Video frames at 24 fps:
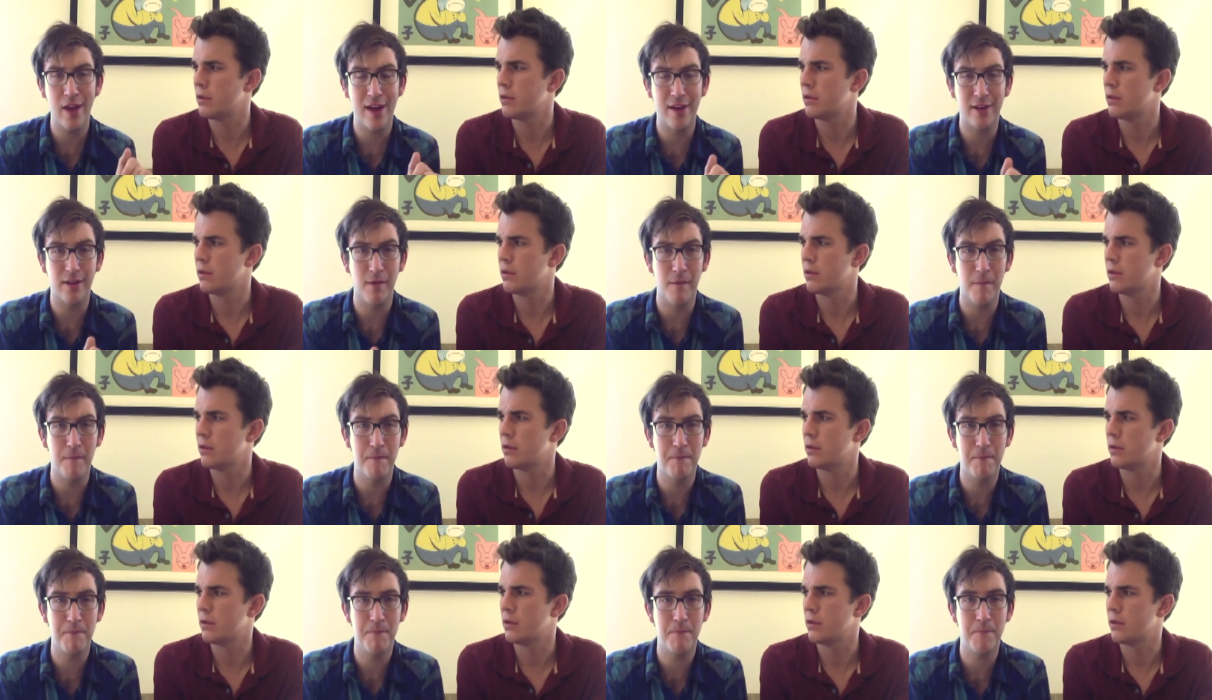Speaker 1: as a
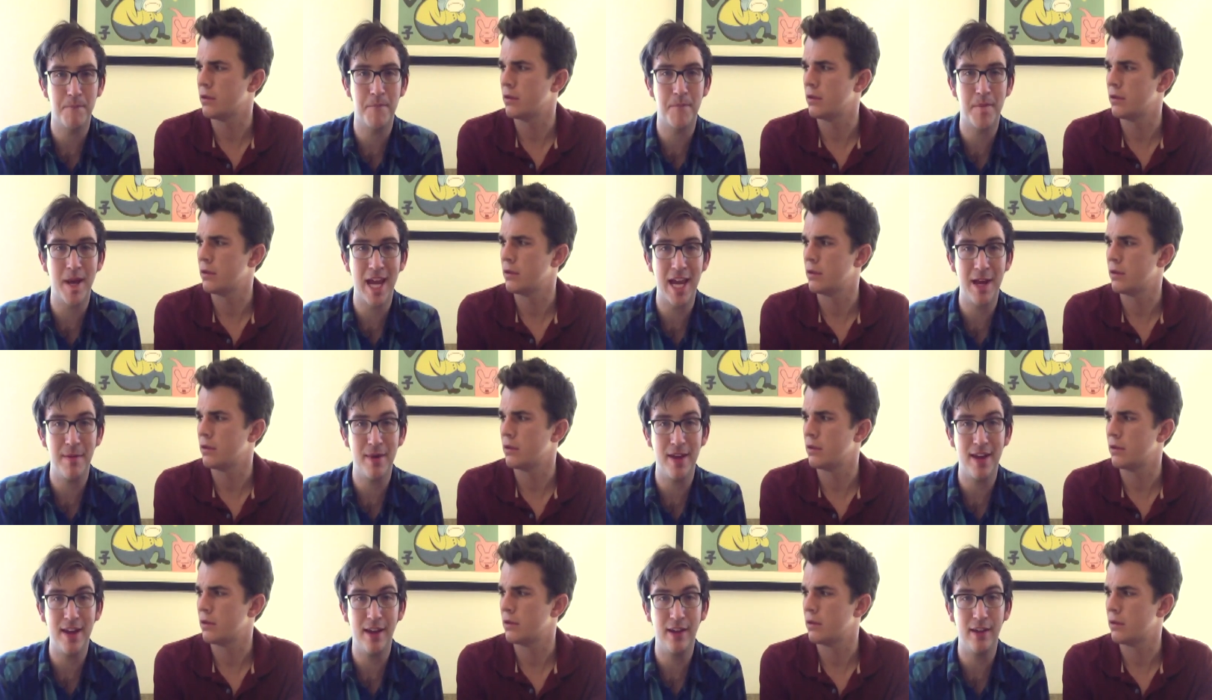
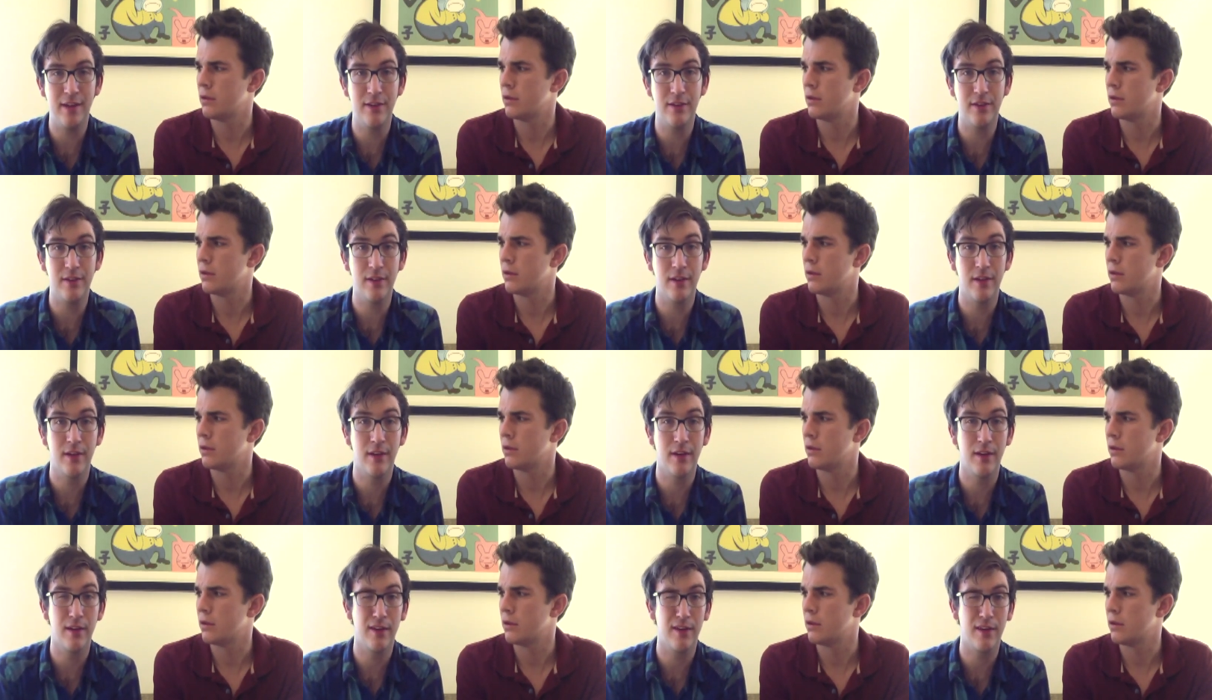baby's
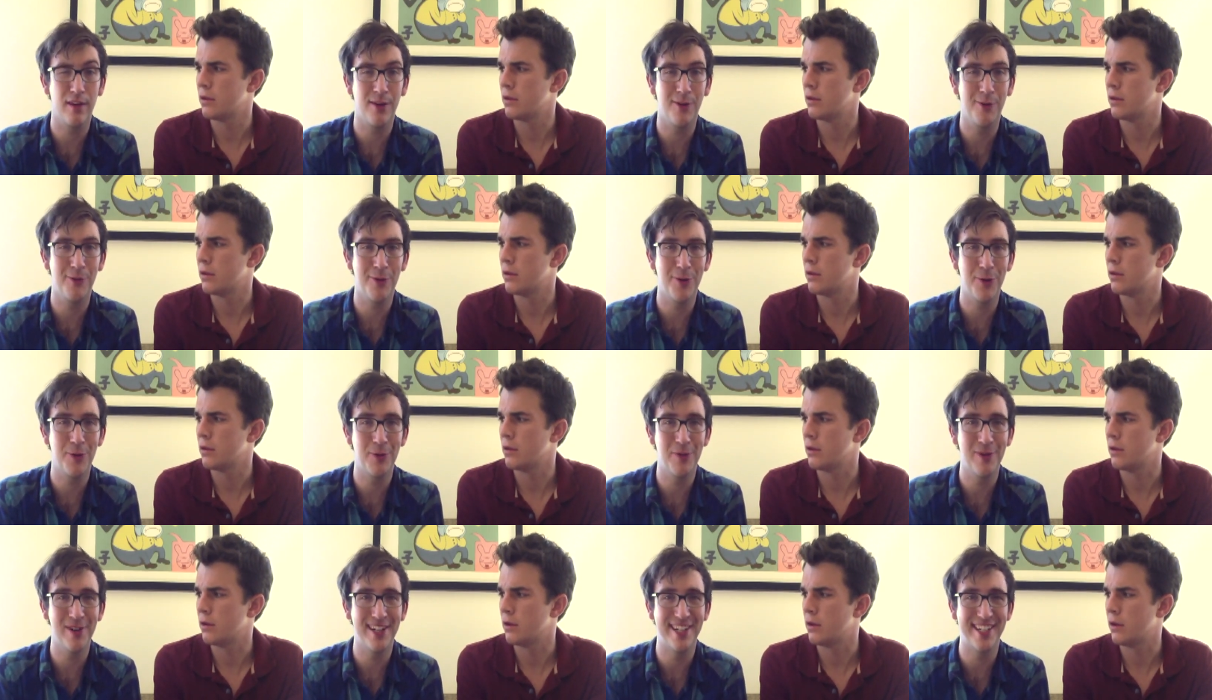
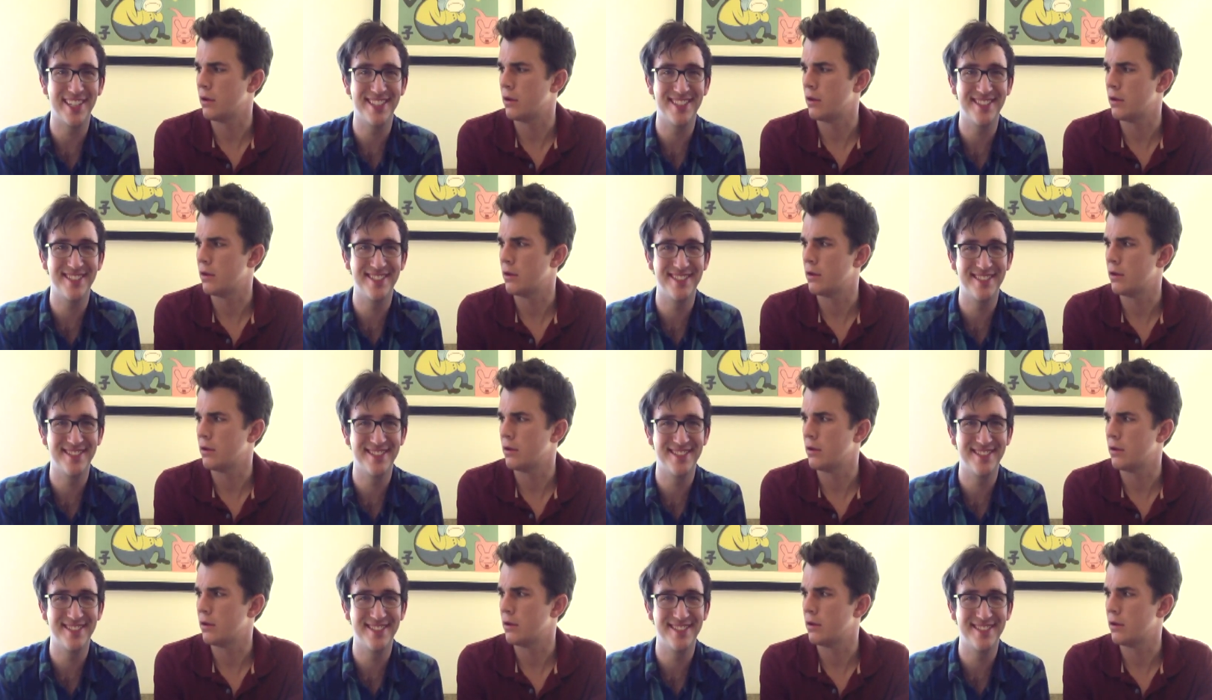you-know-what.